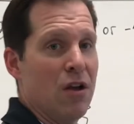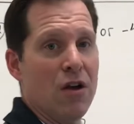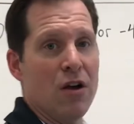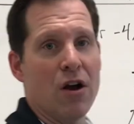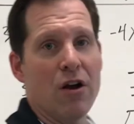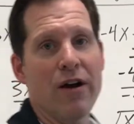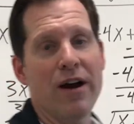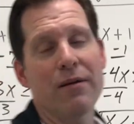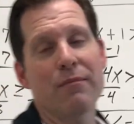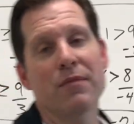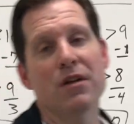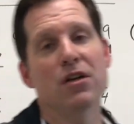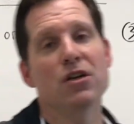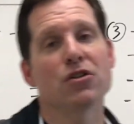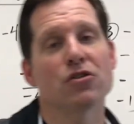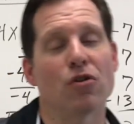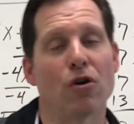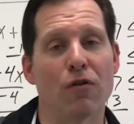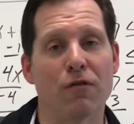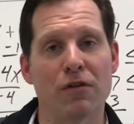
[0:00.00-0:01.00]
All right,
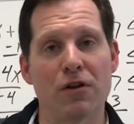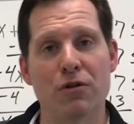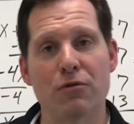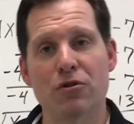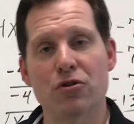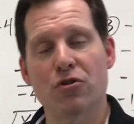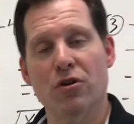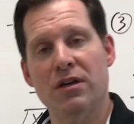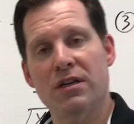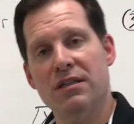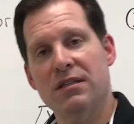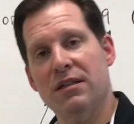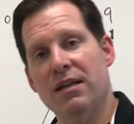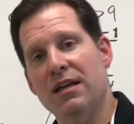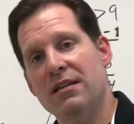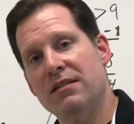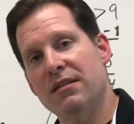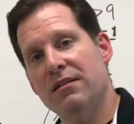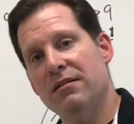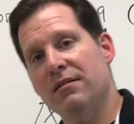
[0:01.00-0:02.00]
so hopefully you enjoyed this
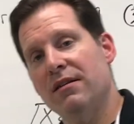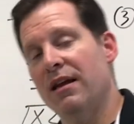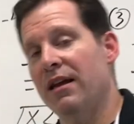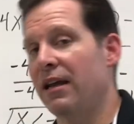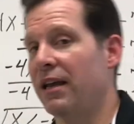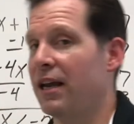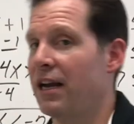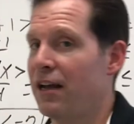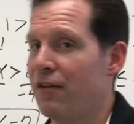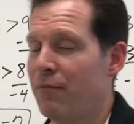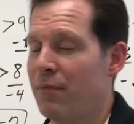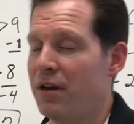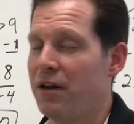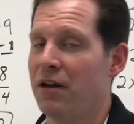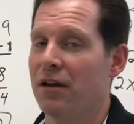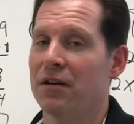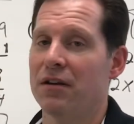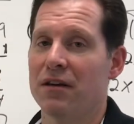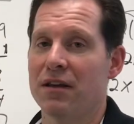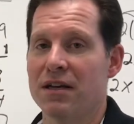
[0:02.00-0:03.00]
lesson. And again, I have many
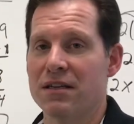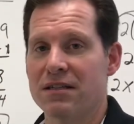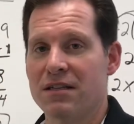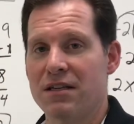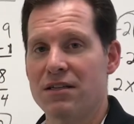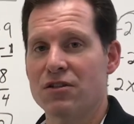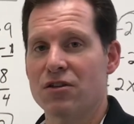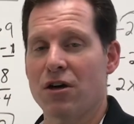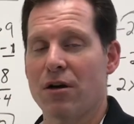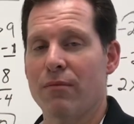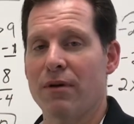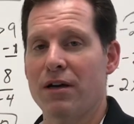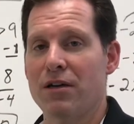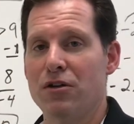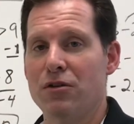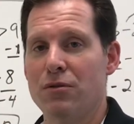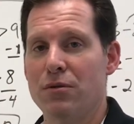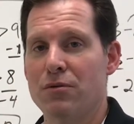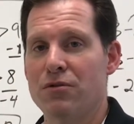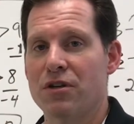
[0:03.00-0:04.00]
other lessons on my
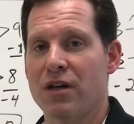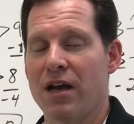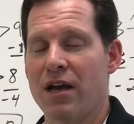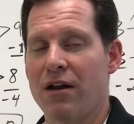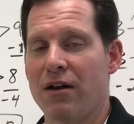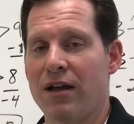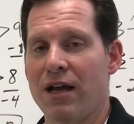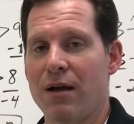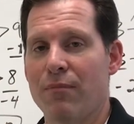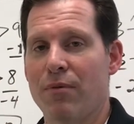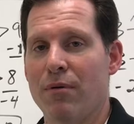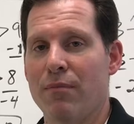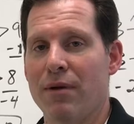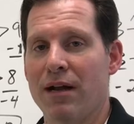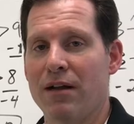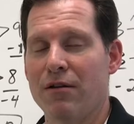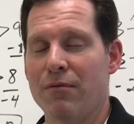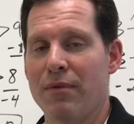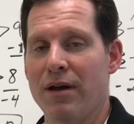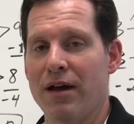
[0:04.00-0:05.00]
YouTube channel at
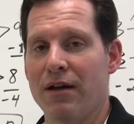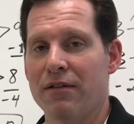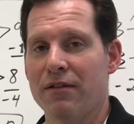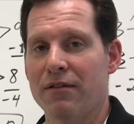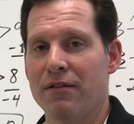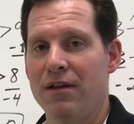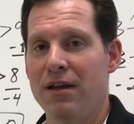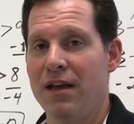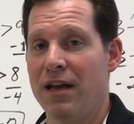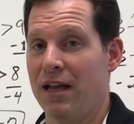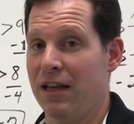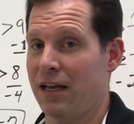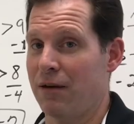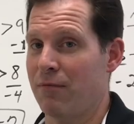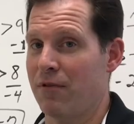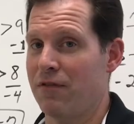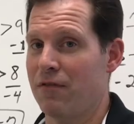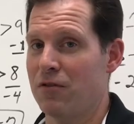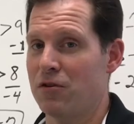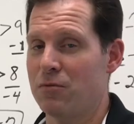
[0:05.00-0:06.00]
Untitled Math. Like
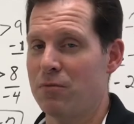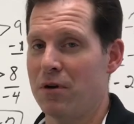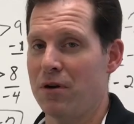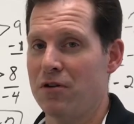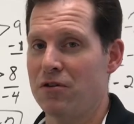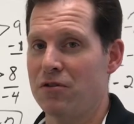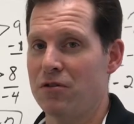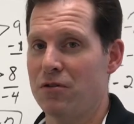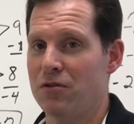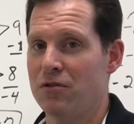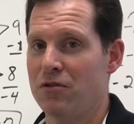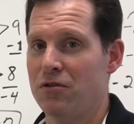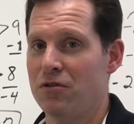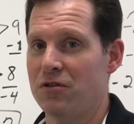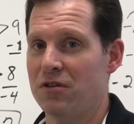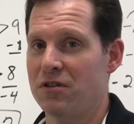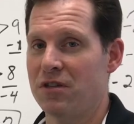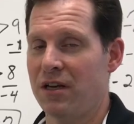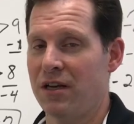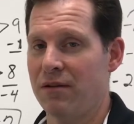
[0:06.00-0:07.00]
my first period students used
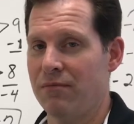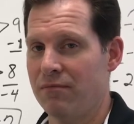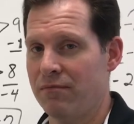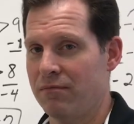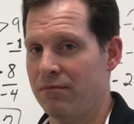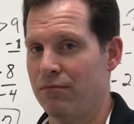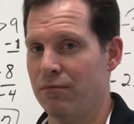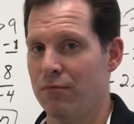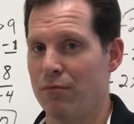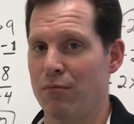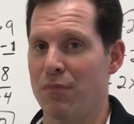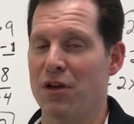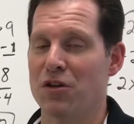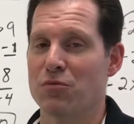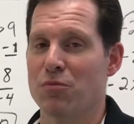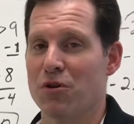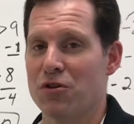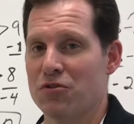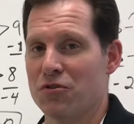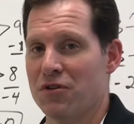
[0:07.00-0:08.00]
to say, make
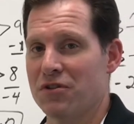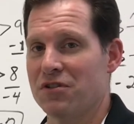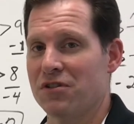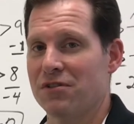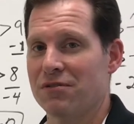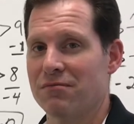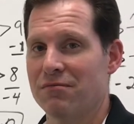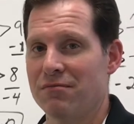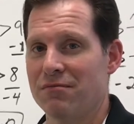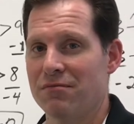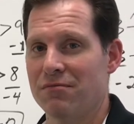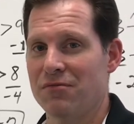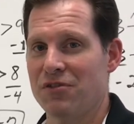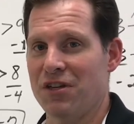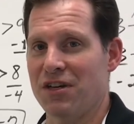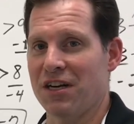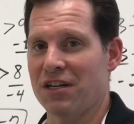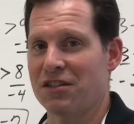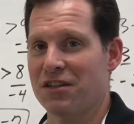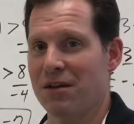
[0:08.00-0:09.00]
smart choices. See
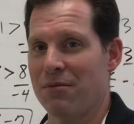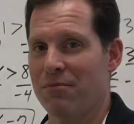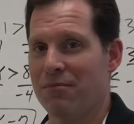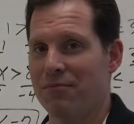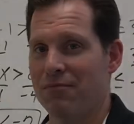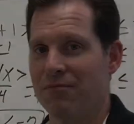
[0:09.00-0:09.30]
you next time.